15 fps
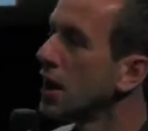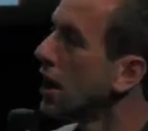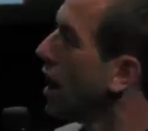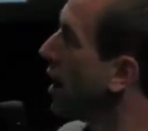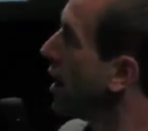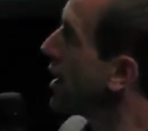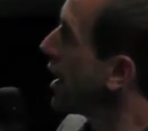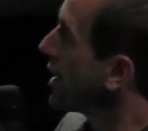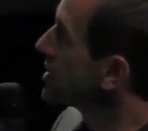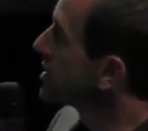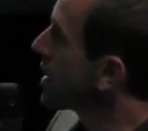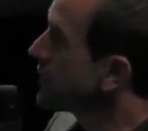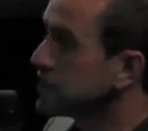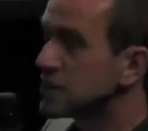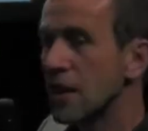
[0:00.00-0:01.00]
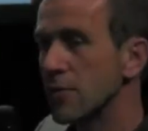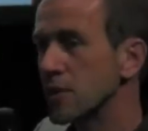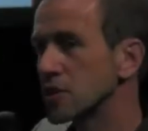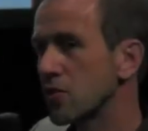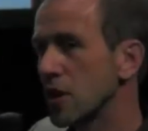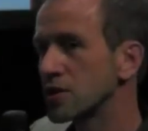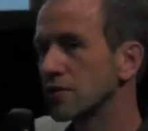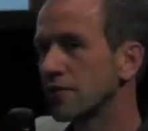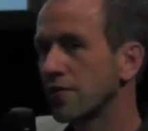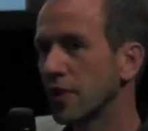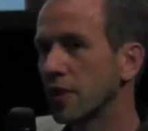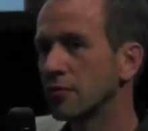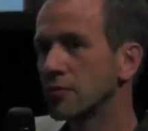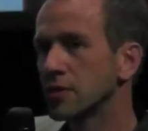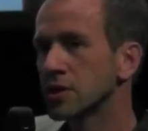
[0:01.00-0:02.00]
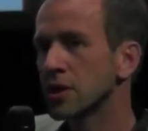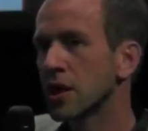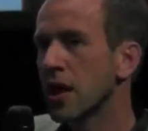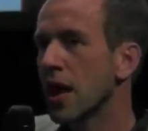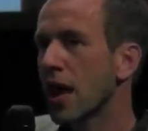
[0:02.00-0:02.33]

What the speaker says: It had safety demonstration films.